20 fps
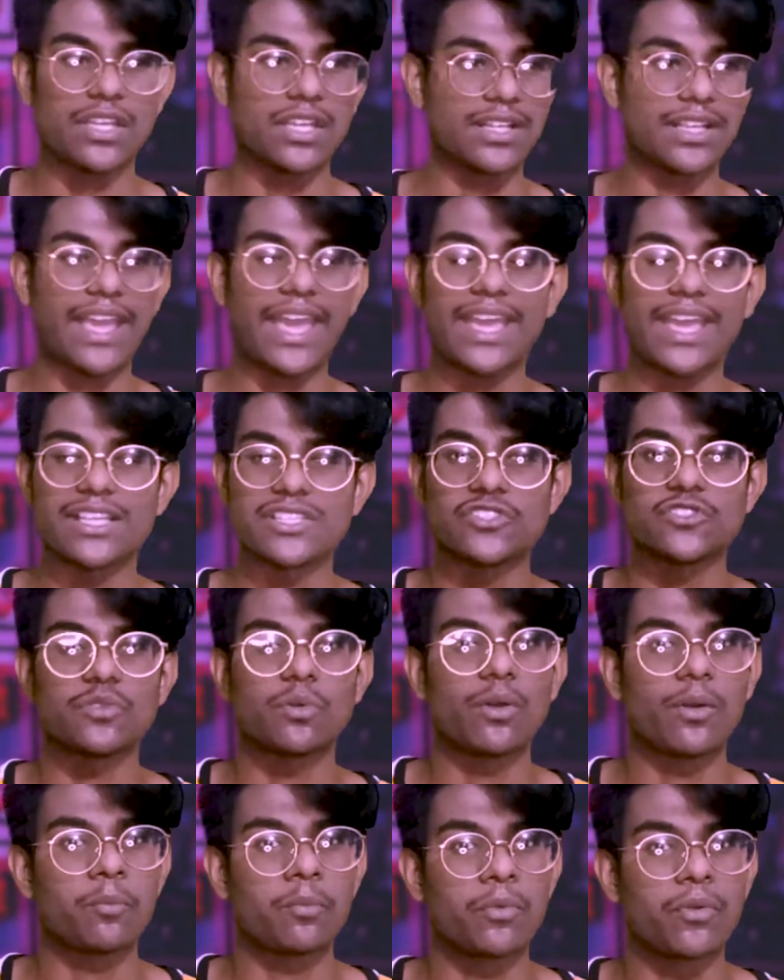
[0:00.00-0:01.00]
case you're
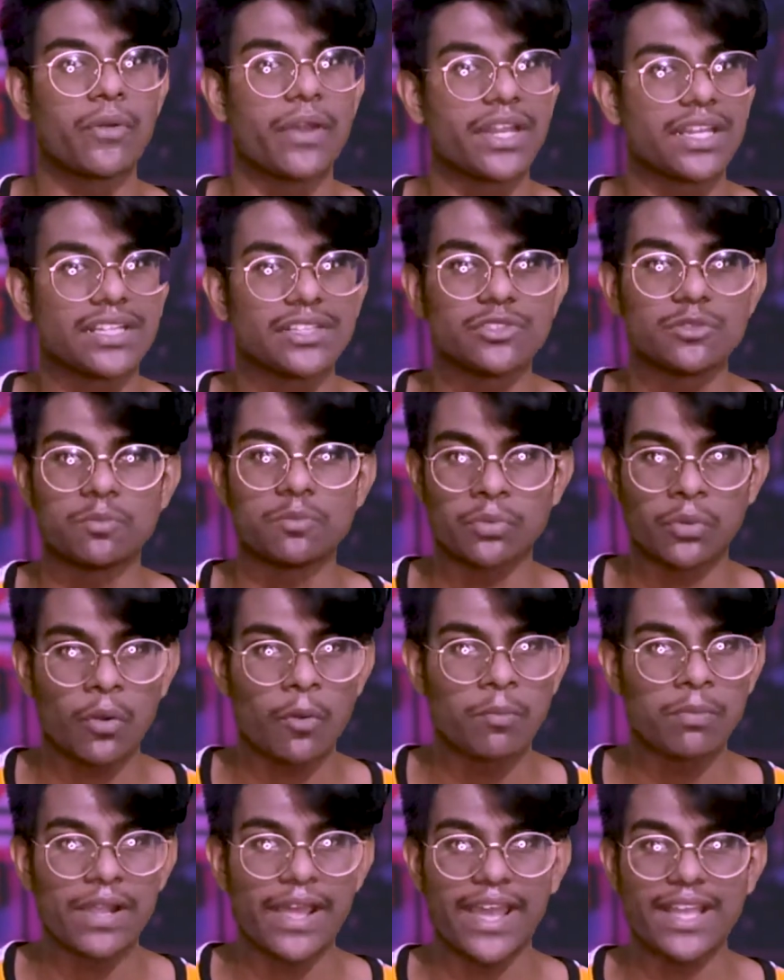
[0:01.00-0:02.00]
upgrading to pro
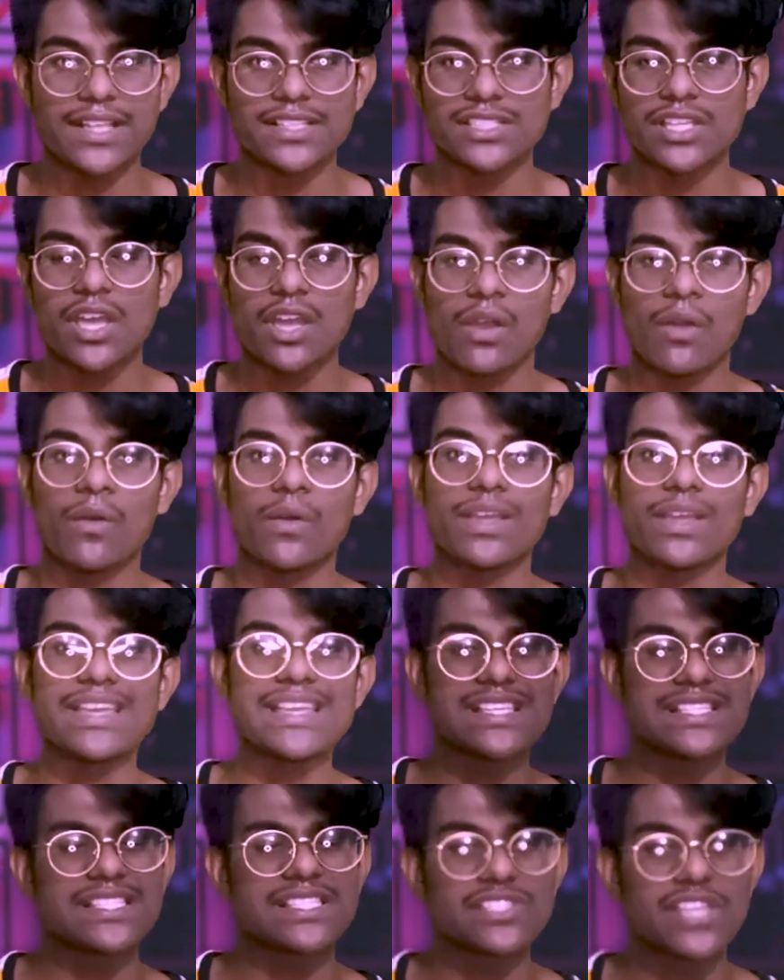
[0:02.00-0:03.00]
plans, or is
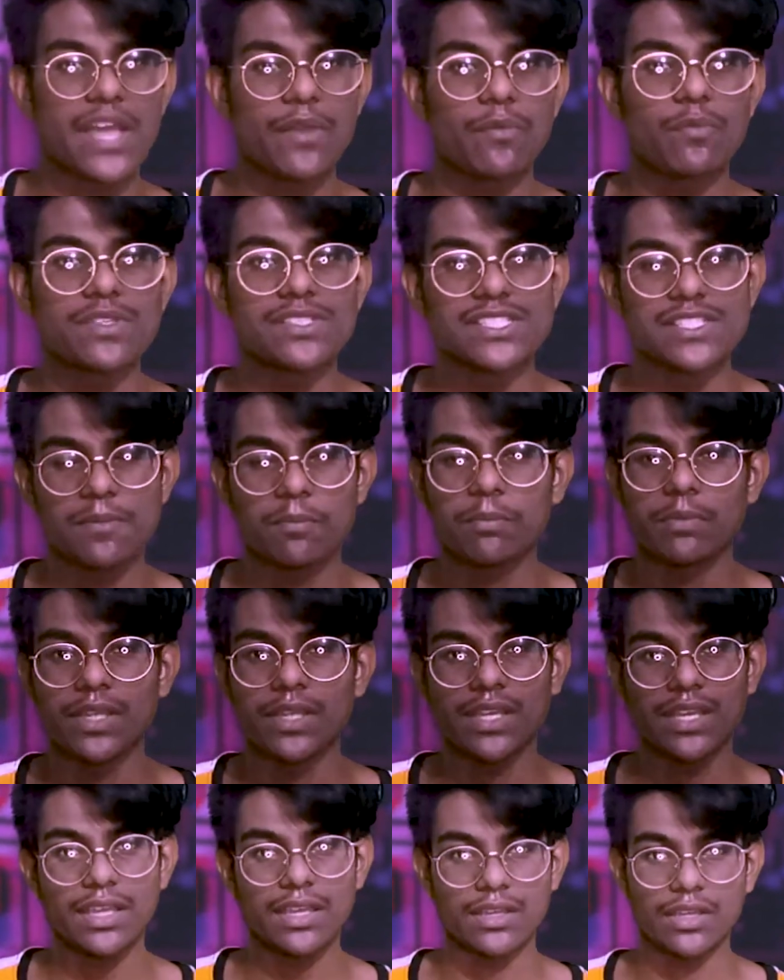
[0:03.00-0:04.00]
SendWin
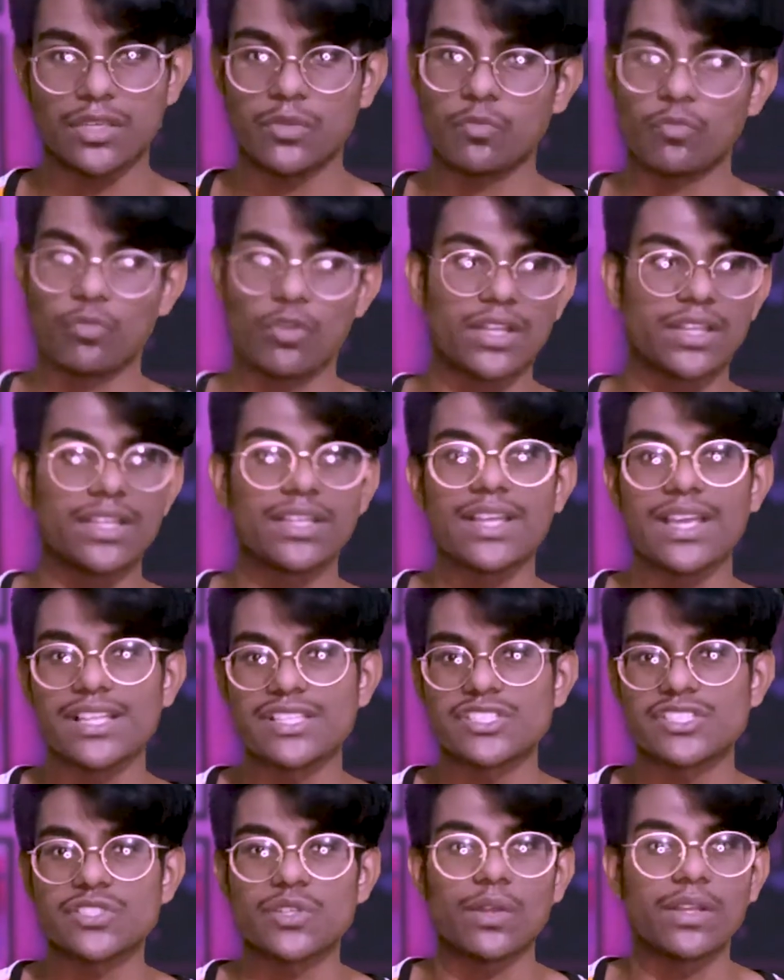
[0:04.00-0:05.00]
simply worth it
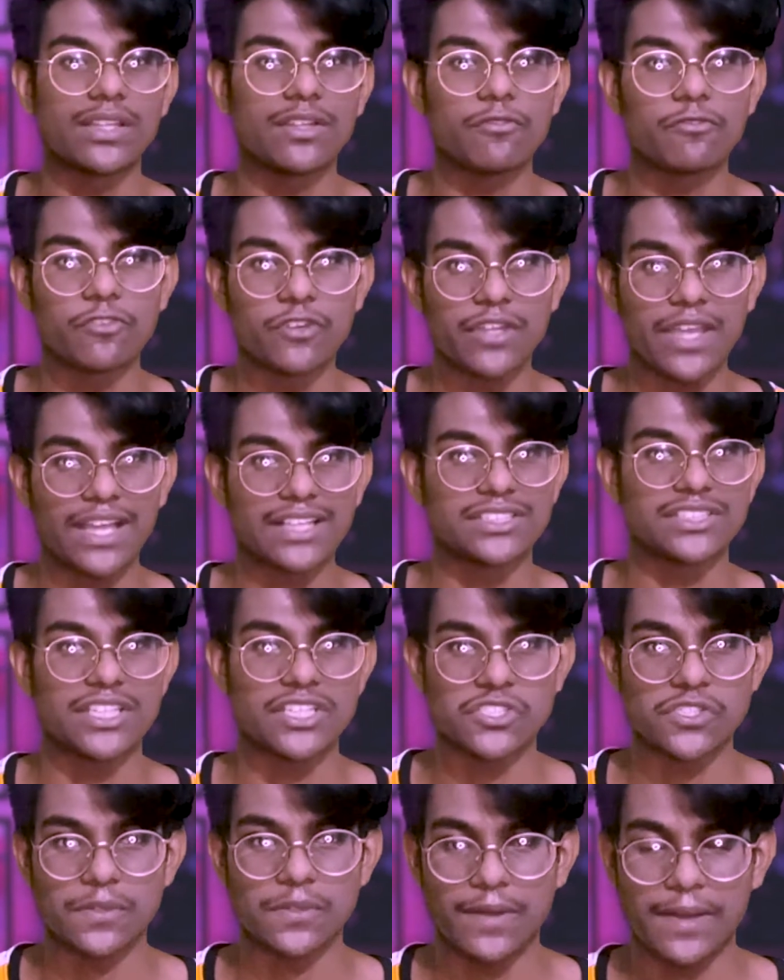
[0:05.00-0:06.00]
installing the free extension,
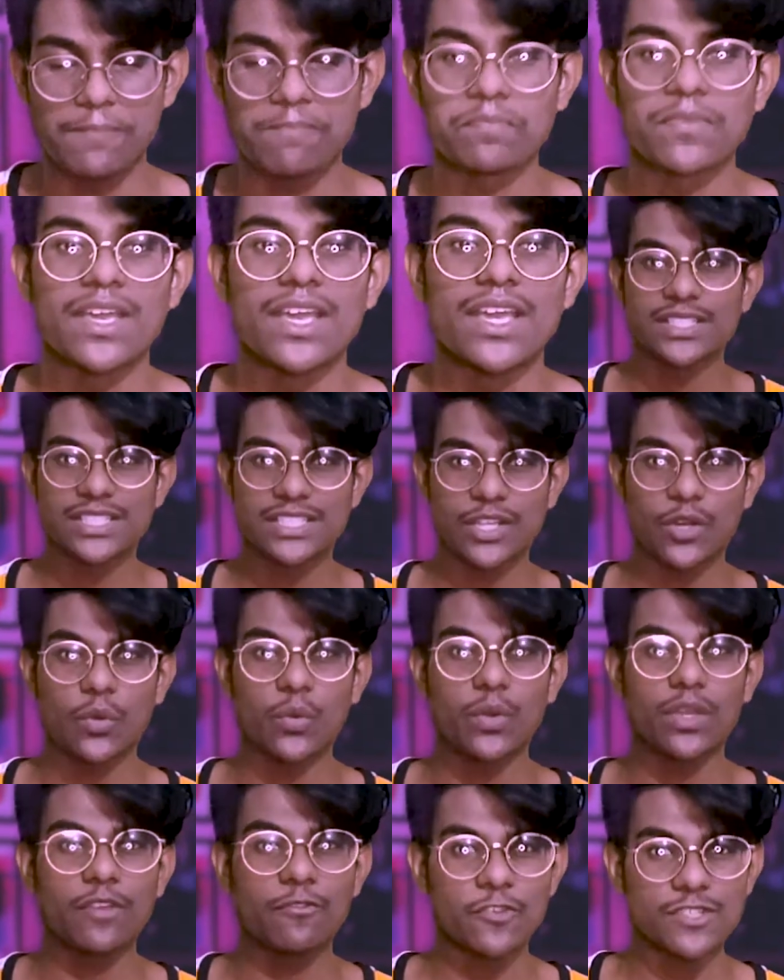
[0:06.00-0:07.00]
right? So
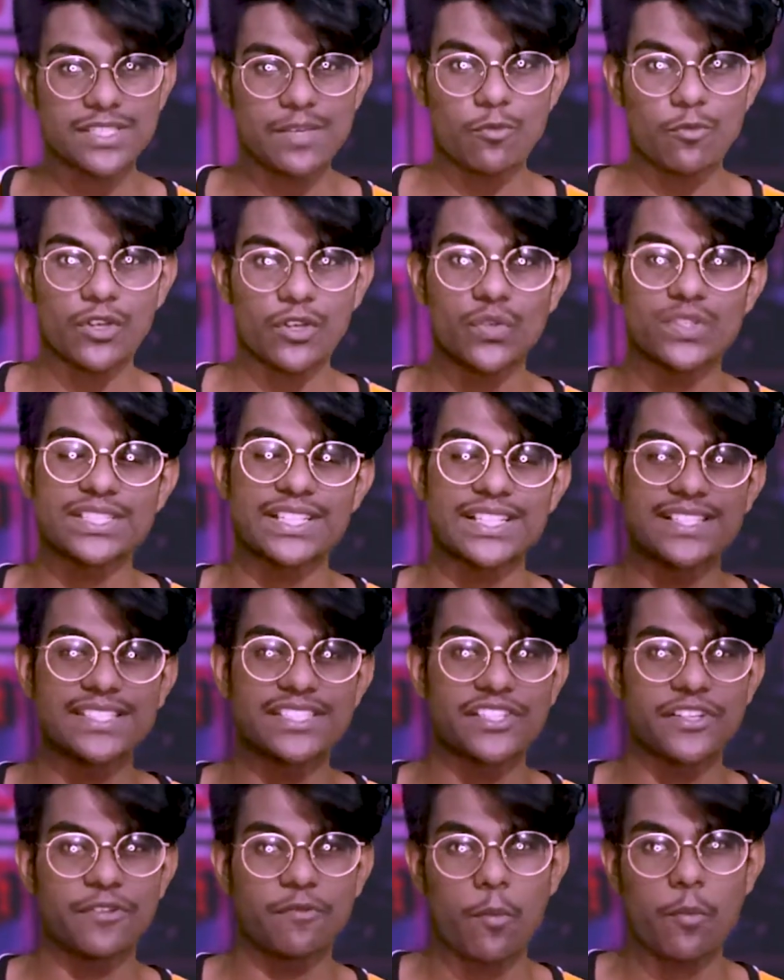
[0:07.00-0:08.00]
if you're someone who's
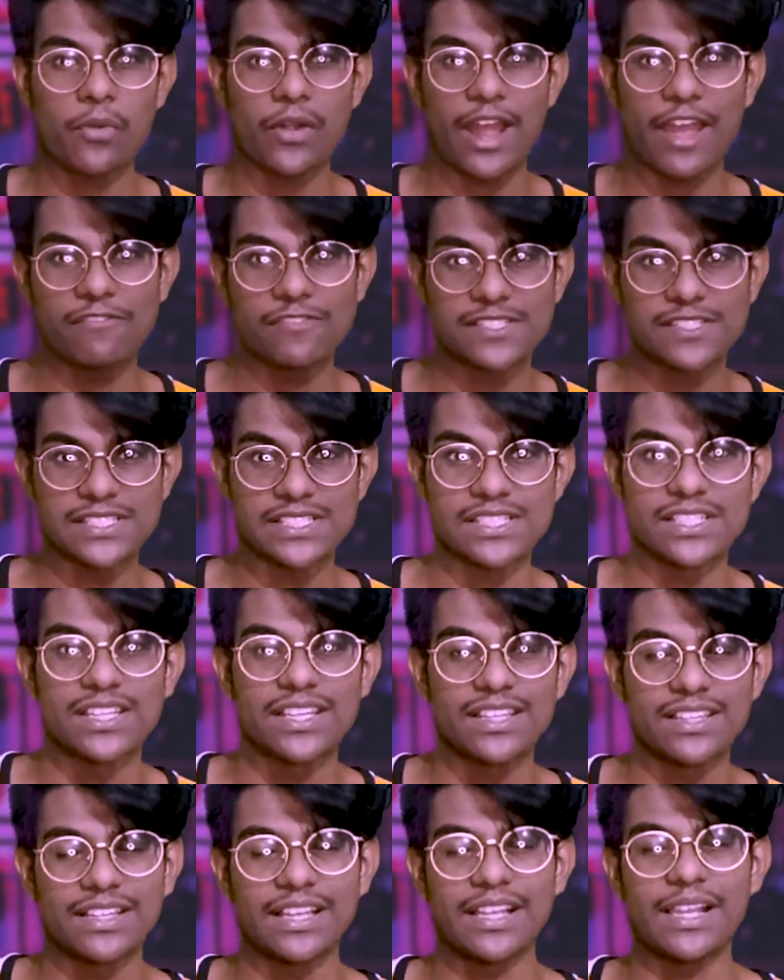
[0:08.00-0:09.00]
concerned about privacy,
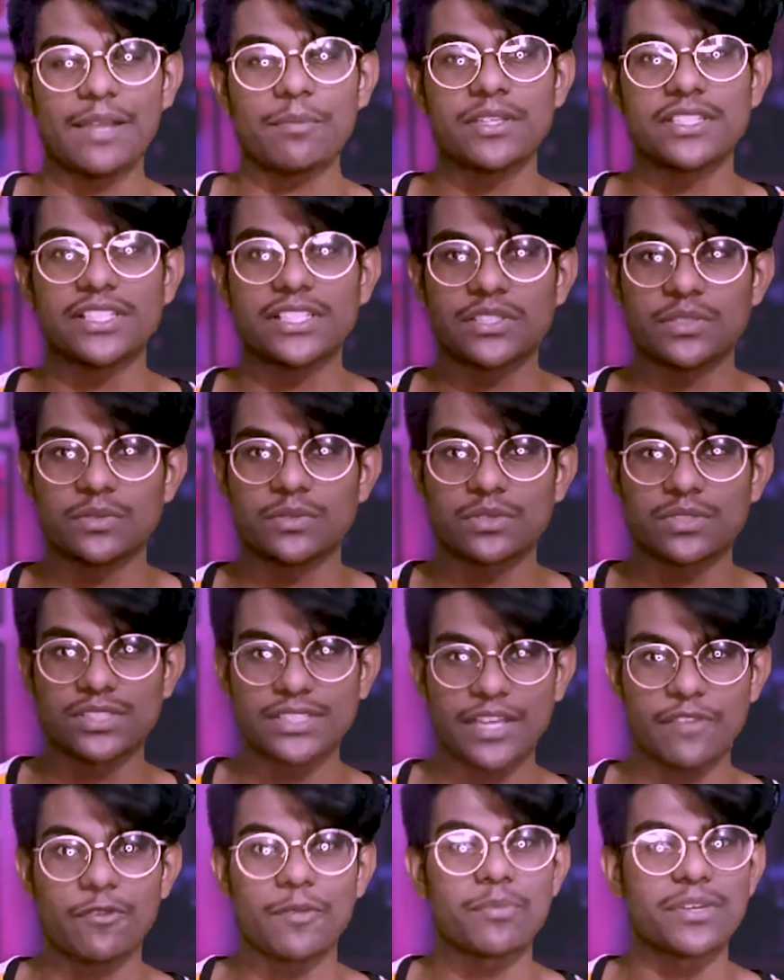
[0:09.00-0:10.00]
then let me tell you,
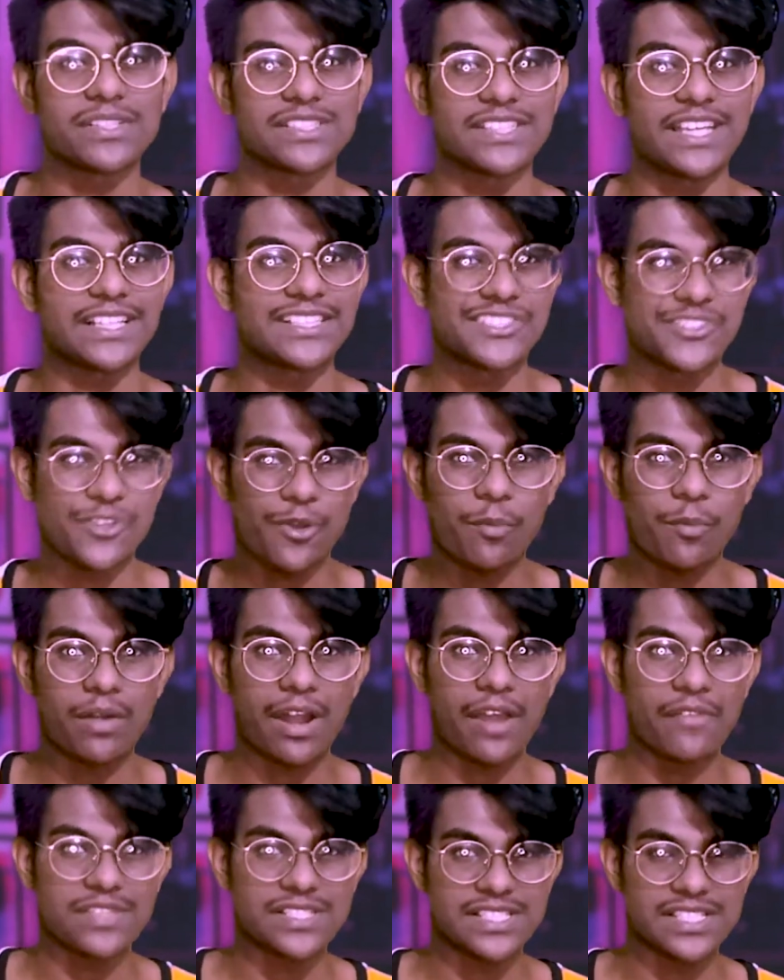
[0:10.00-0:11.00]
SendWin protects your
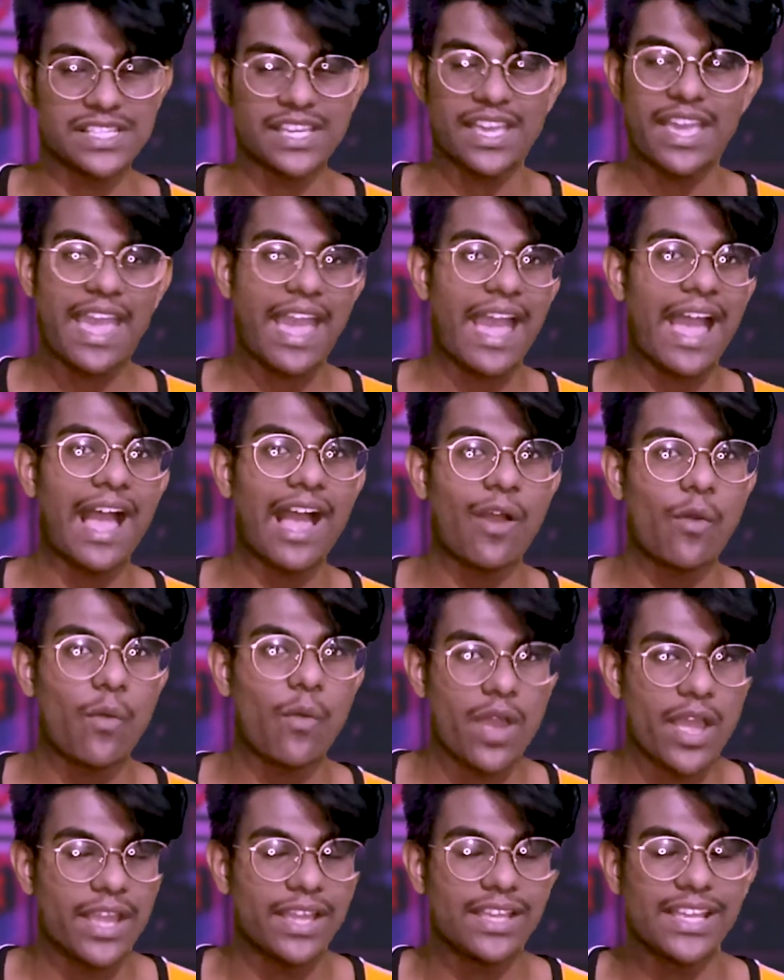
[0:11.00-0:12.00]
privacy. How
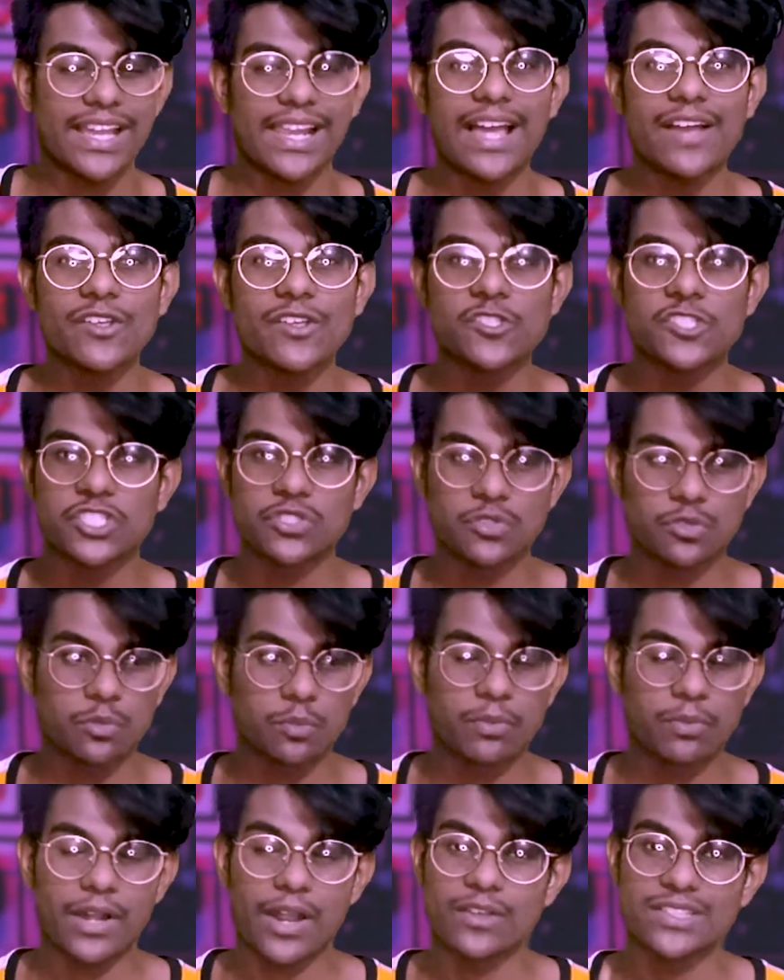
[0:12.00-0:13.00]
it allows you to
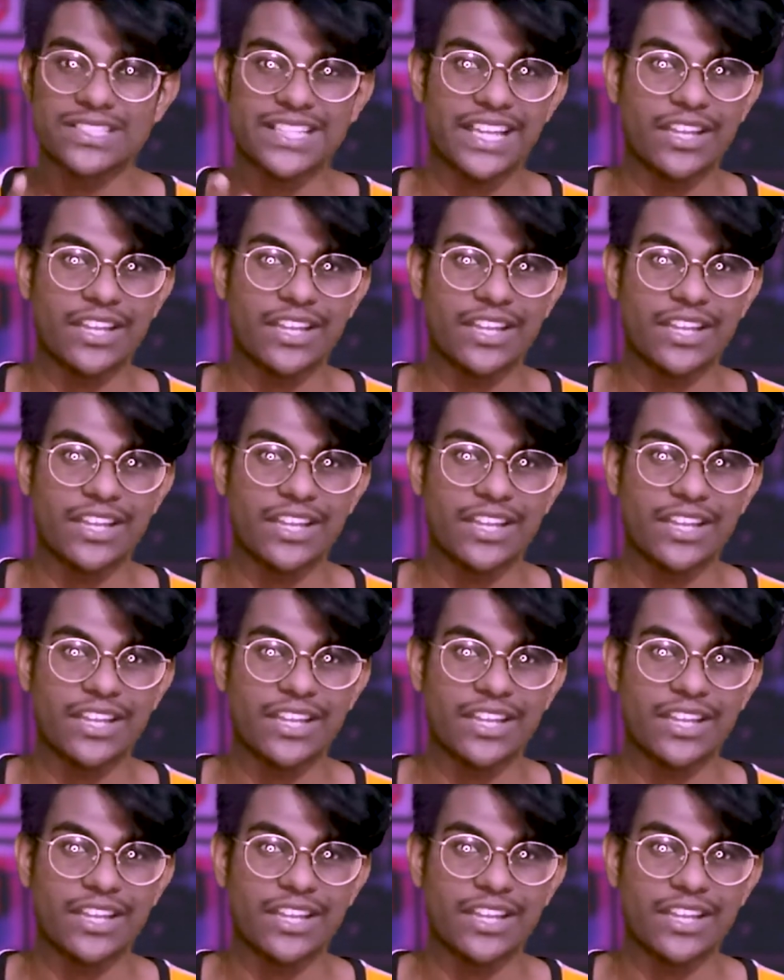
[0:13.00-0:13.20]
browse